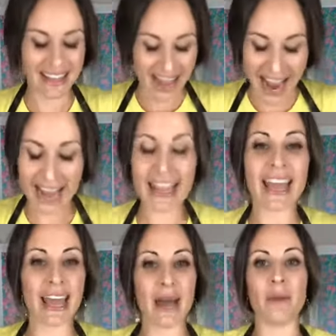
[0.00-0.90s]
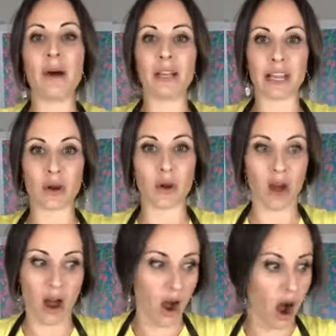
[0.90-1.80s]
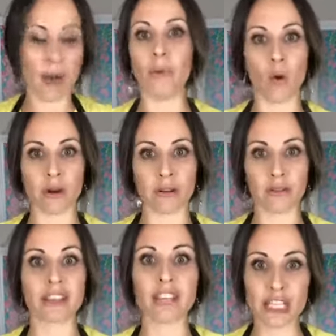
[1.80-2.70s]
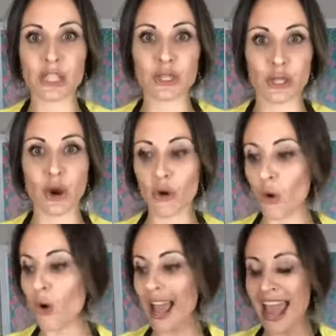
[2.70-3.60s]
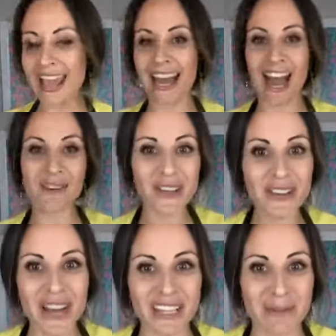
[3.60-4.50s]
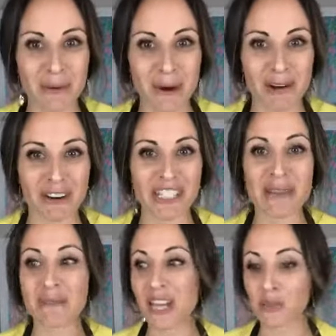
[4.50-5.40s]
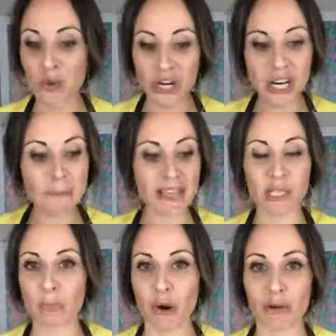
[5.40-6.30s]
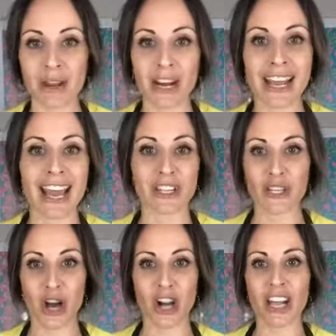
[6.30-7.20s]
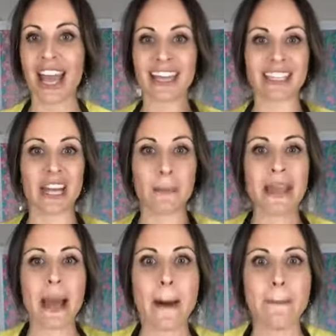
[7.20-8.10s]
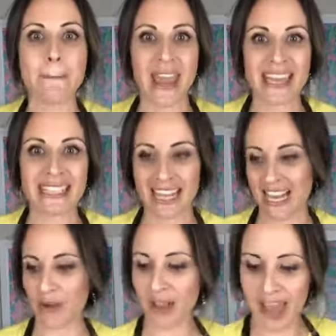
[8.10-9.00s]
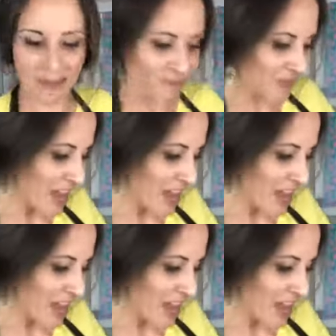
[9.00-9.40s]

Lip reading: I am like on board. Like, this is so cool, and I want you guys to be a part of our team, because we're gonna mix Sparkleberry and chalk, and it's gonna be amazing, okay?